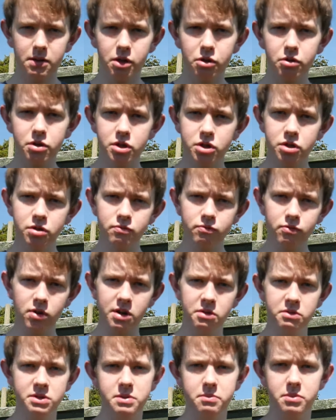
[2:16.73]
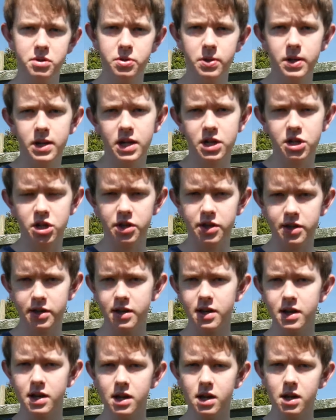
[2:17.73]
You can do rows in between each other,
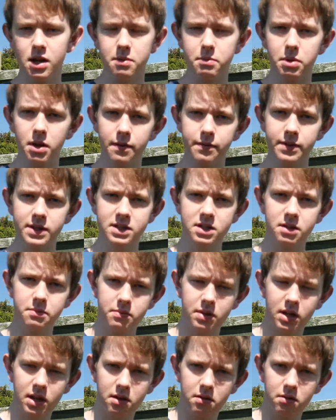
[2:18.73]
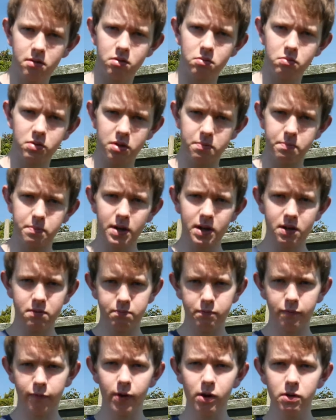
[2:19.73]
but if it's something with a big
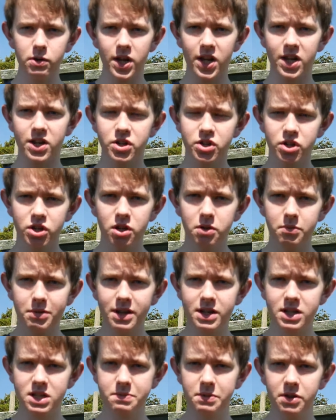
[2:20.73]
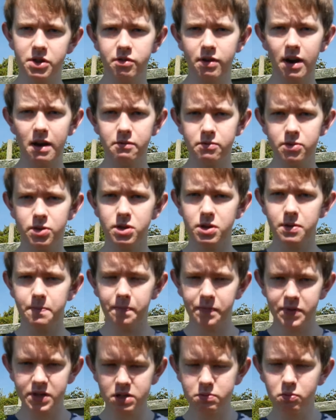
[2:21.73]
foliage you might smother out the
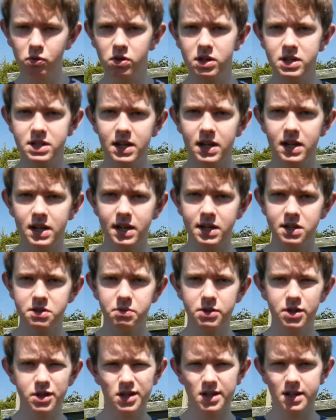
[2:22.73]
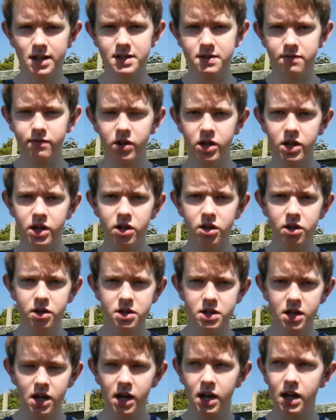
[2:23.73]
smaller seedlings, which isn't very good,
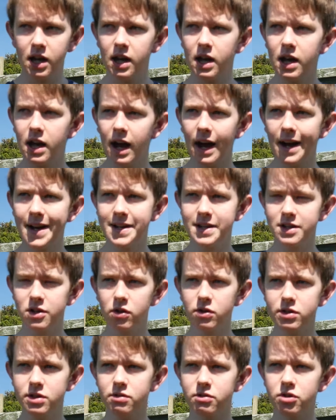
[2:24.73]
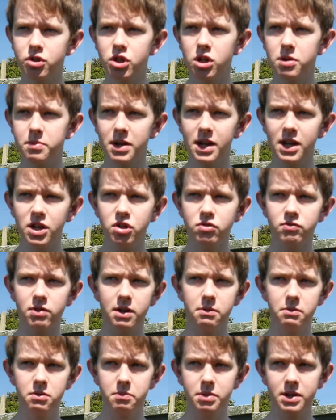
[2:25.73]
and also the germination rate
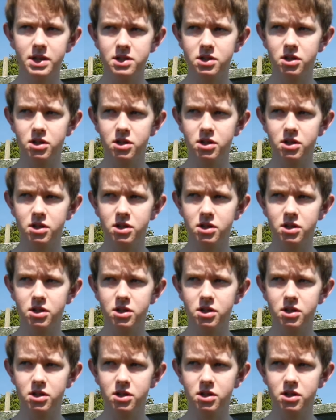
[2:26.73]
wouldn't be as